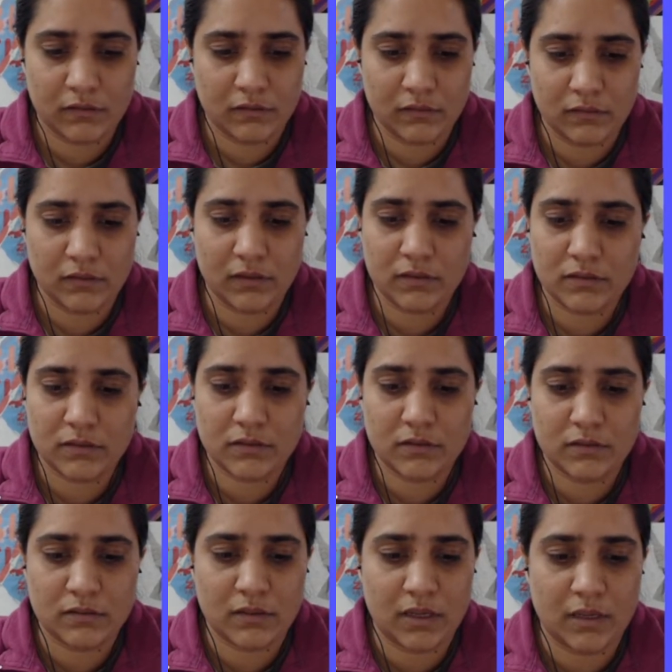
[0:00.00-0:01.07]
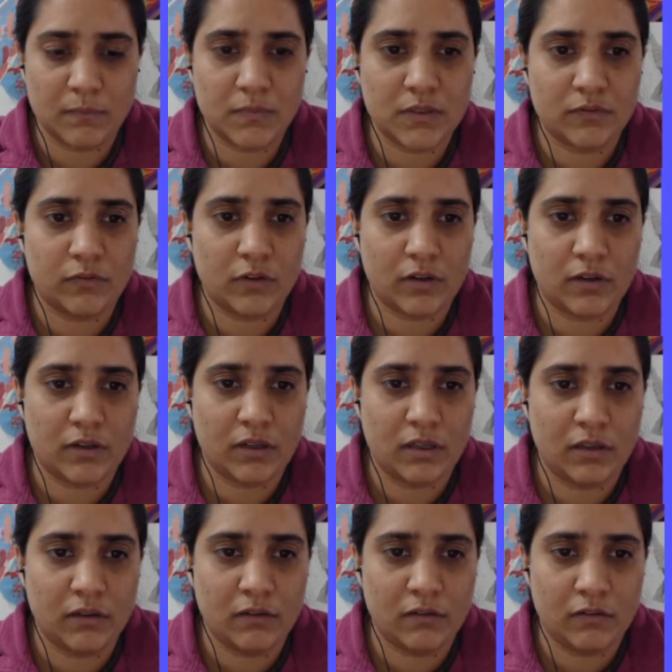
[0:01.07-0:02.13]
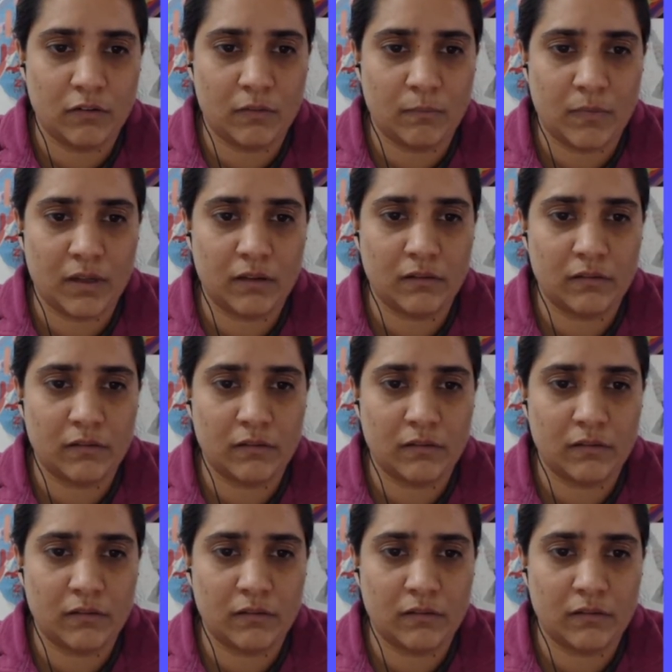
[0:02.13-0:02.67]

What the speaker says: x times 40, comma.